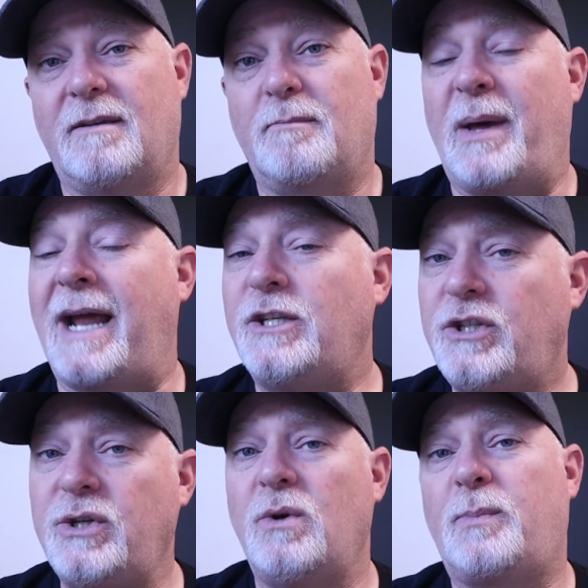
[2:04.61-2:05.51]
But I
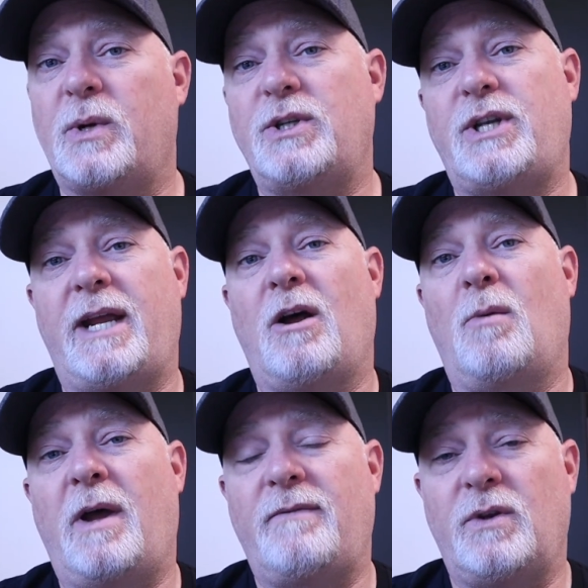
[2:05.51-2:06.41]
do appreciate
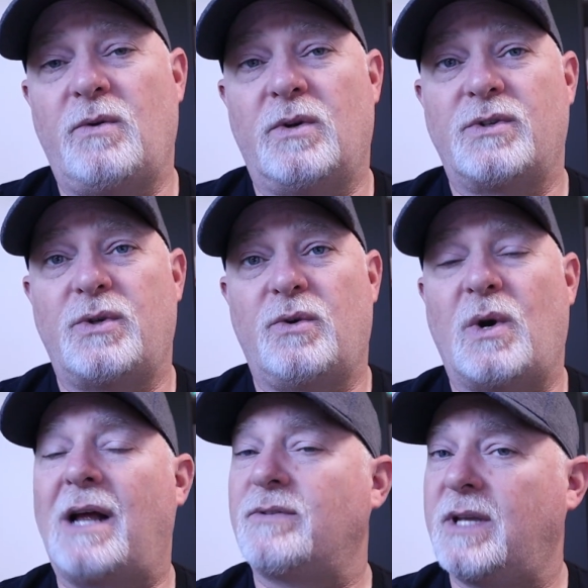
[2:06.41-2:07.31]
all my viewers who
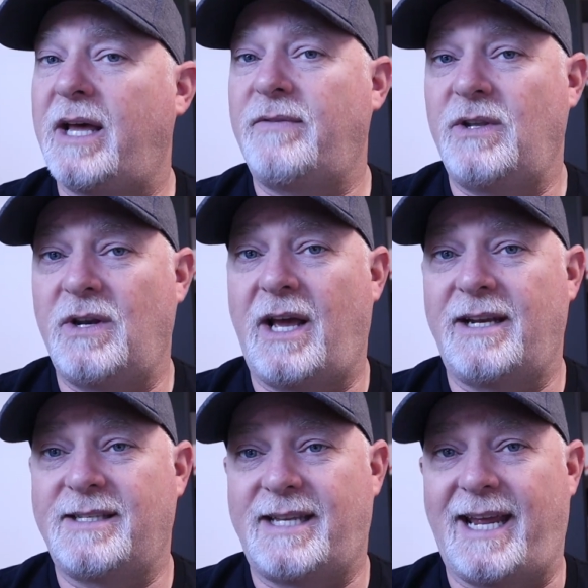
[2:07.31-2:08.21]
are outside of the
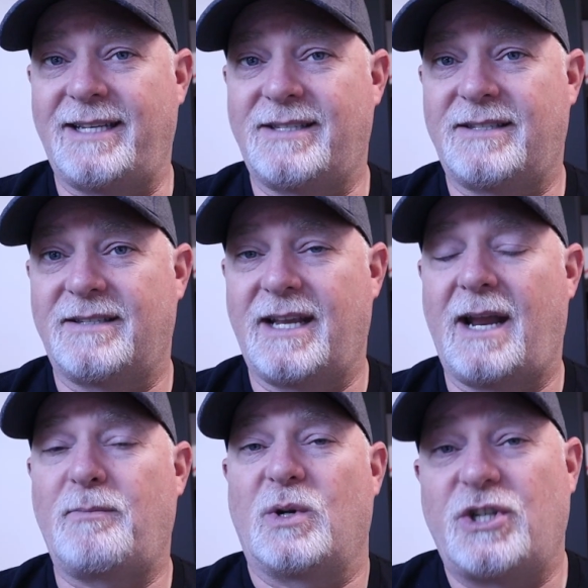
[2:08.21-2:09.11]
United States, and
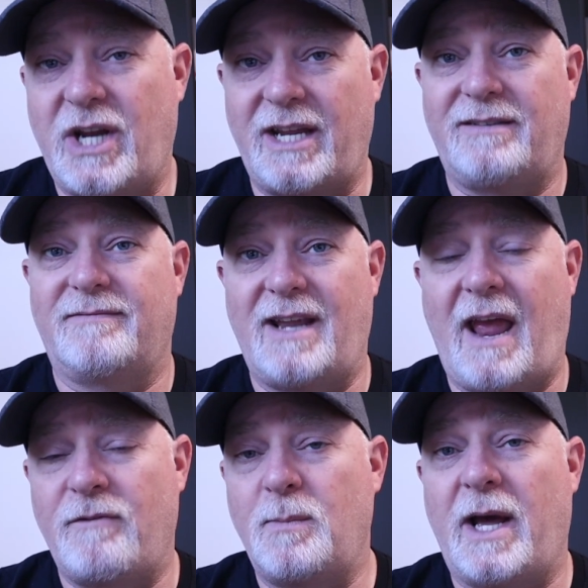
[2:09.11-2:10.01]
I appreciate
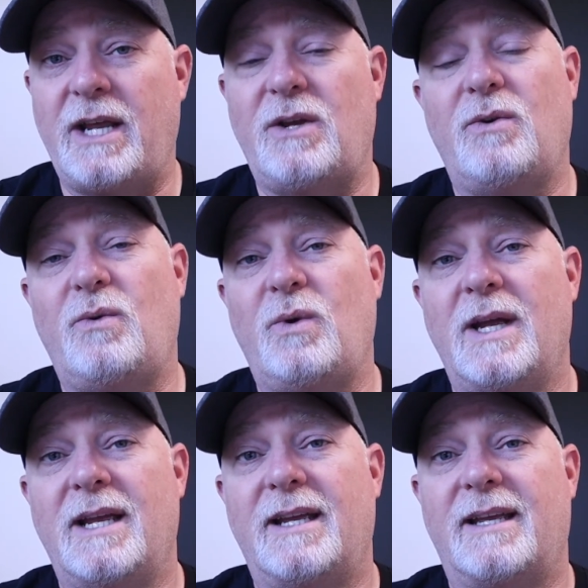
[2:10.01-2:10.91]
everybody who
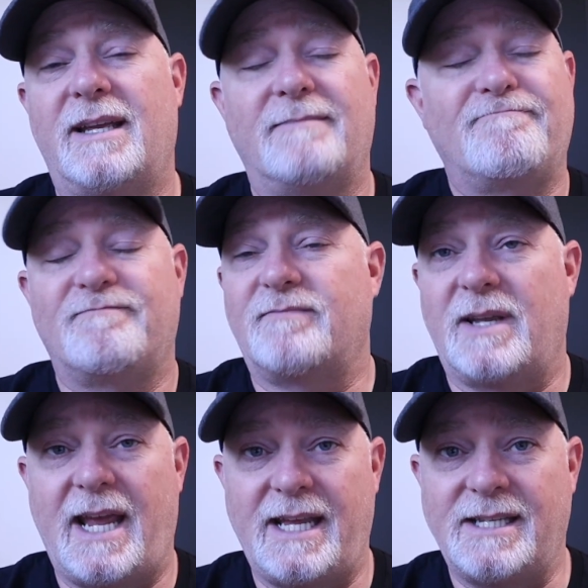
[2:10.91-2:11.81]

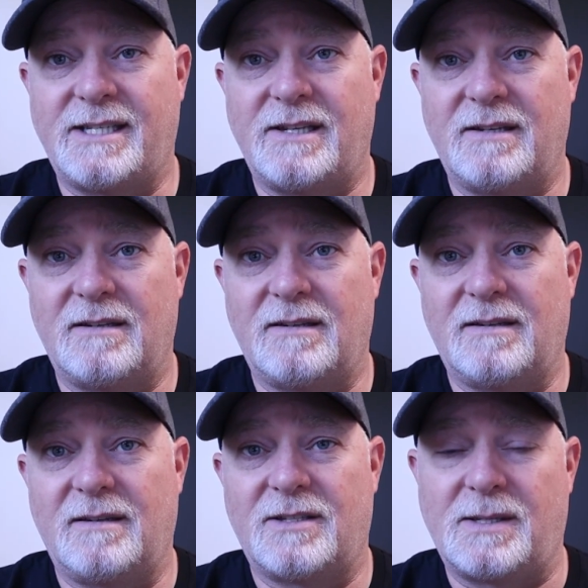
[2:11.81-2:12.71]
has
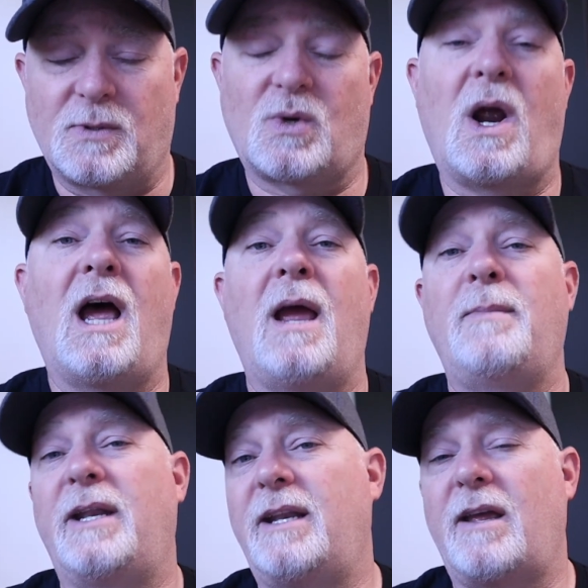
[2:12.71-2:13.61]

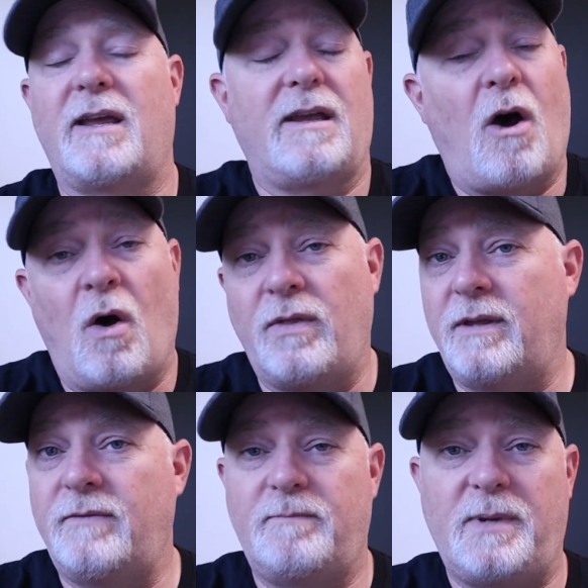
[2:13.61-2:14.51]
subscribed and all
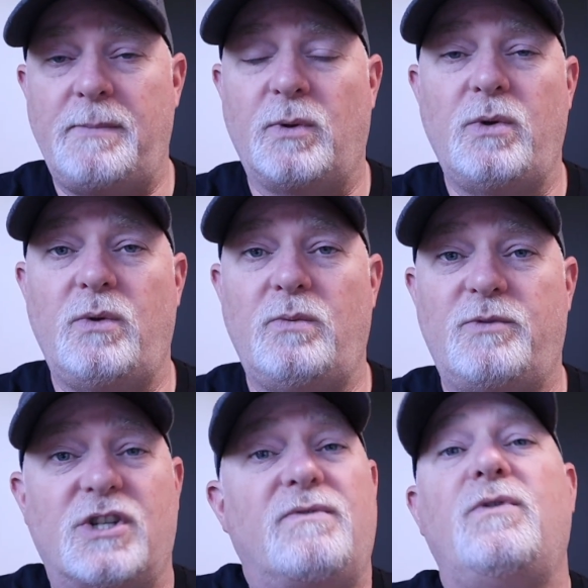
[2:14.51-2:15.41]
the people who
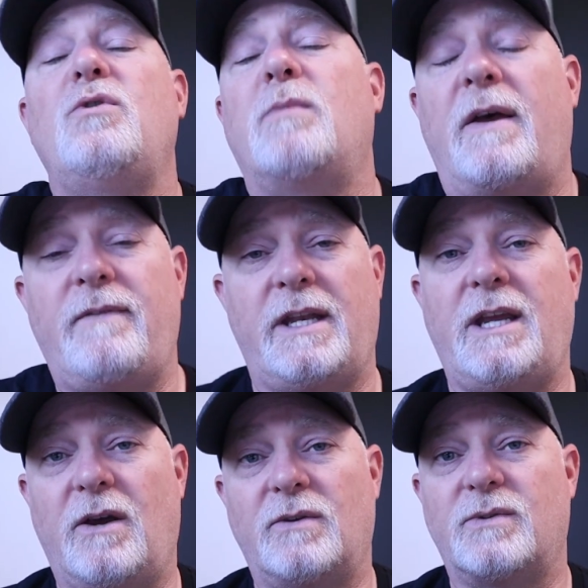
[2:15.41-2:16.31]
just view my
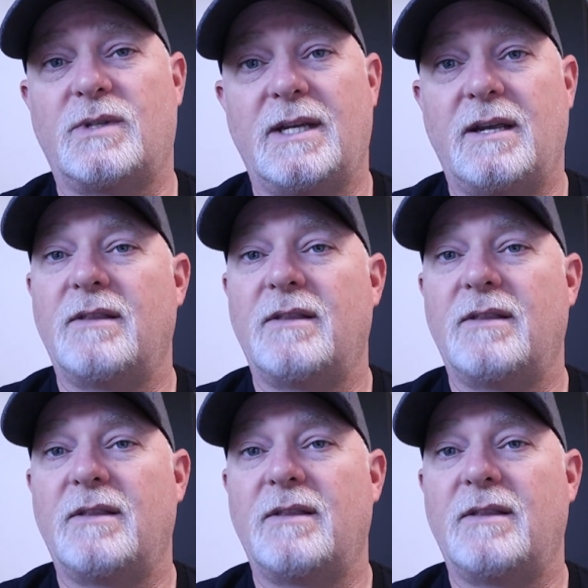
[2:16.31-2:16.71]
videos.